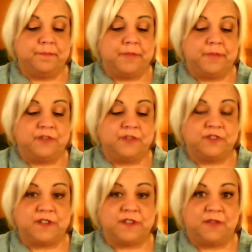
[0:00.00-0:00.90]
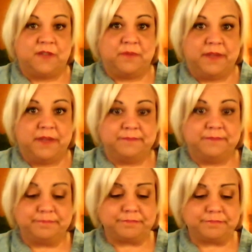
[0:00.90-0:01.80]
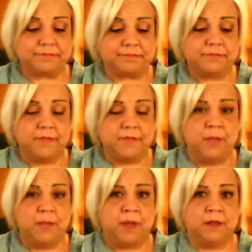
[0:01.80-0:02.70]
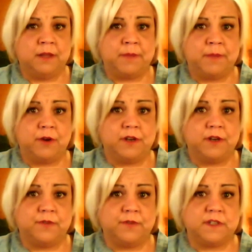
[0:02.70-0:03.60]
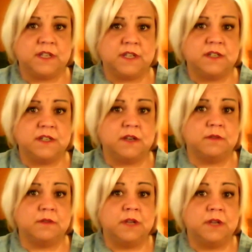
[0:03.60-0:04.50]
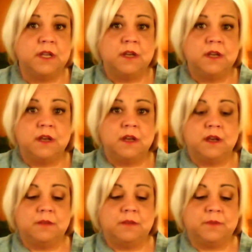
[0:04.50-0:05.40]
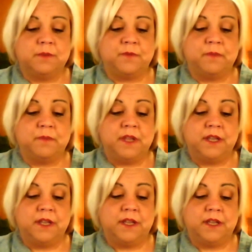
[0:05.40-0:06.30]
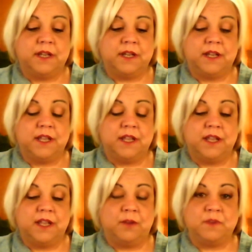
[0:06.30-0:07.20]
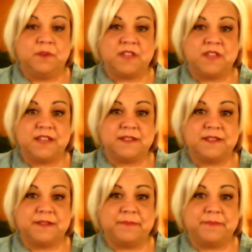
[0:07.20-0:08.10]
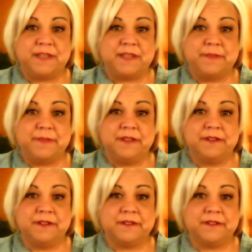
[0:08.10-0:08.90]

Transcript: It's just not for me. It might look better on a different skin tone, but for me, it almost makes me look